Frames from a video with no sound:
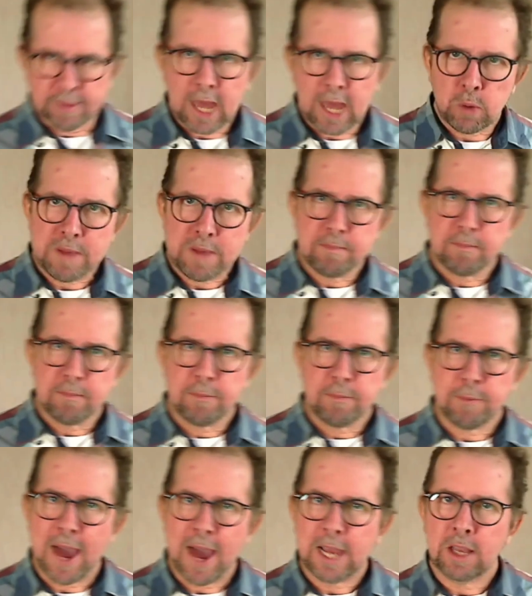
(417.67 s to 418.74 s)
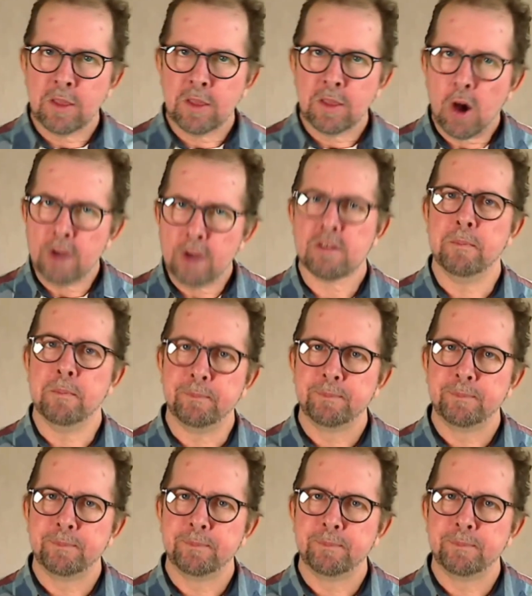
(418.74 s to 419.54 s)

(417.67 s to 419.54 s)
How do we find the awesome?